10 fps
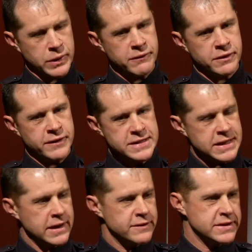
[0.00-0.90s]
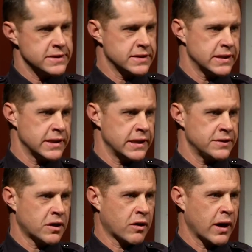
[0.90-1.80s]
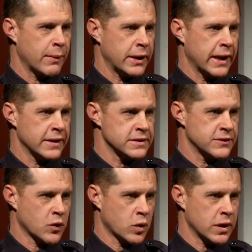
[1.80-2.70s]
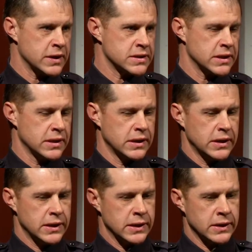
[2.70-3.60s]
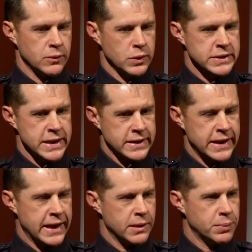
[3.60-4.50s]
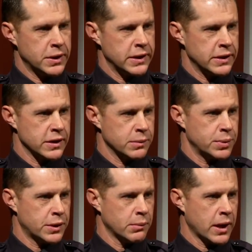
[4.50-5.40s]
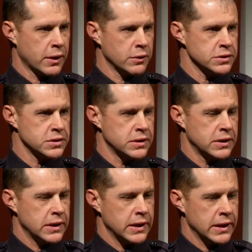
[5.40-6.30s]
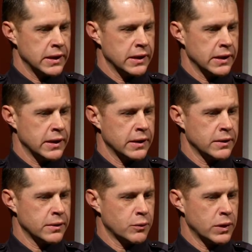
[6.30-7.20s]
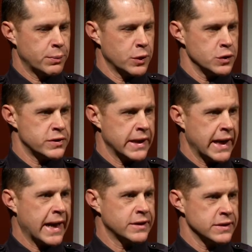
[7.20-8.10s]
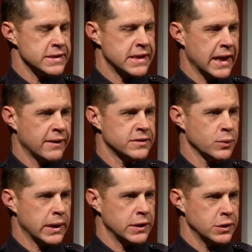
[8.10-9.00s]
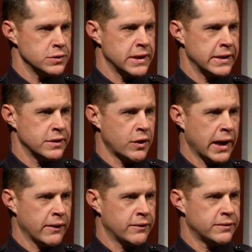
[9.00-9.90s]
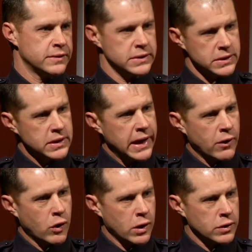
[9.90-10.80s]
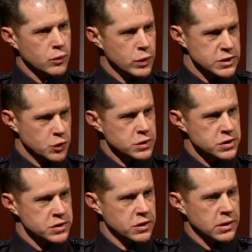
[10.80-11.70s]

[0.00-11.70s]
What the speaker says: have an investigative assistant that does our crime analysis for us. We'll take the data and put it into the computer models and reproduce that out to the staff so we can use that to drive how our resources are going to